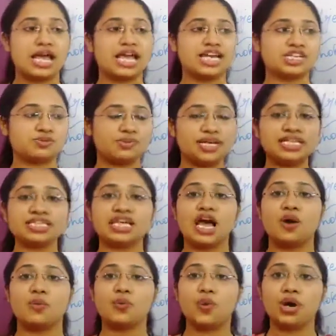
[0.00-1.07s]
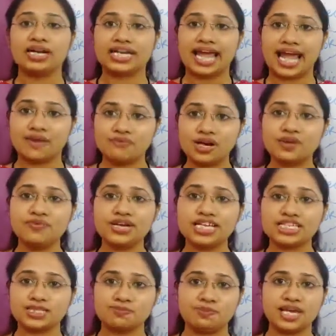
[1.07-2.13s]
It means whatever
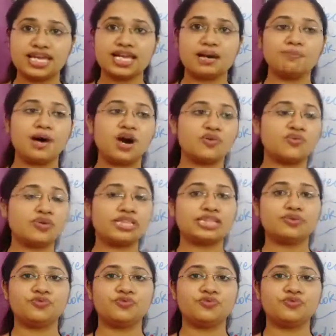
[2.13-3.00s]
we speak about